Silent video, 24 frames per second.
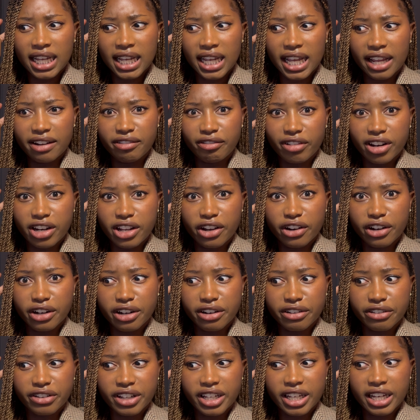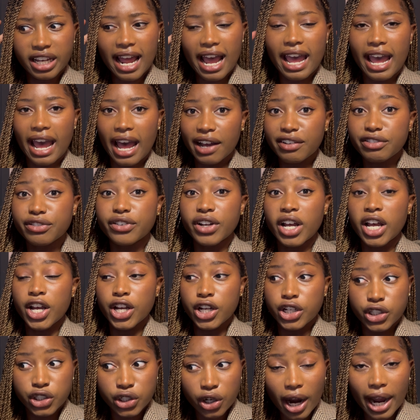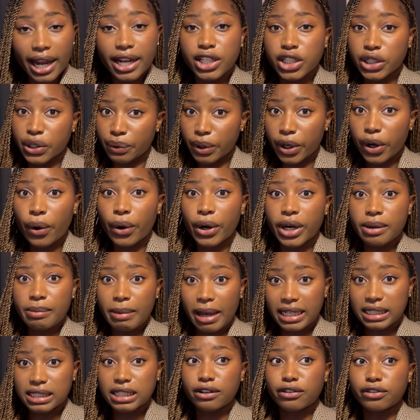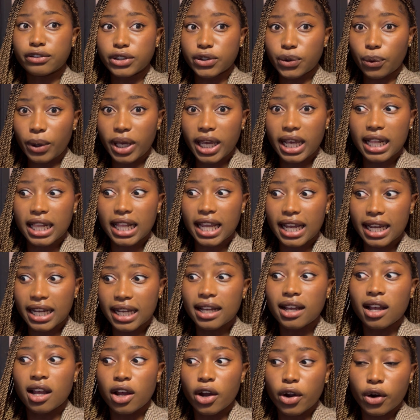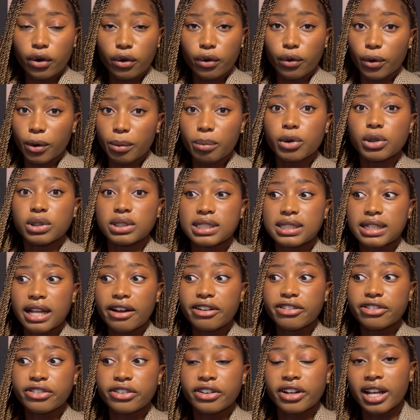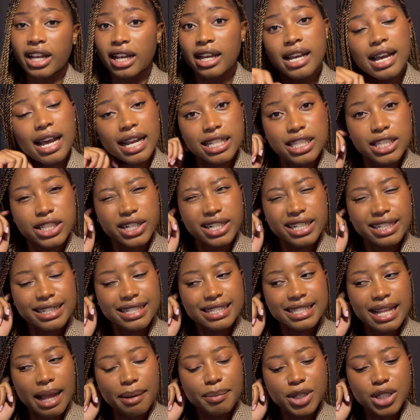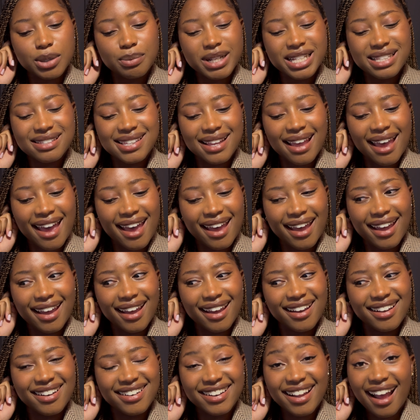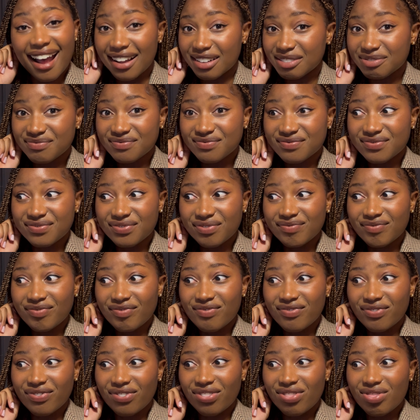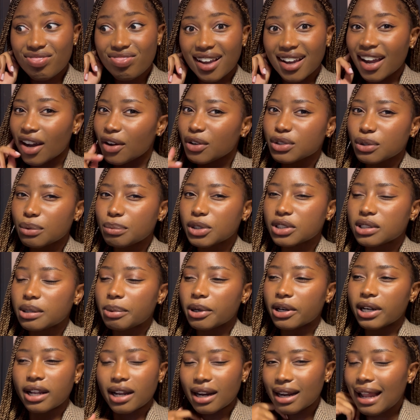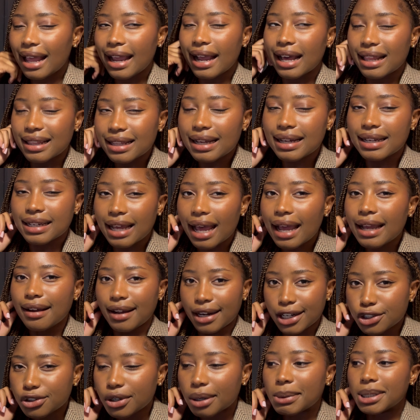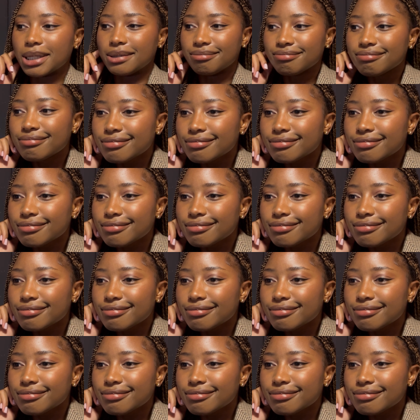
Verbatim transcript: and videography i have tried to record myself doing like normal stuff at certain establishments and yeah i was almost deported like i got in trouble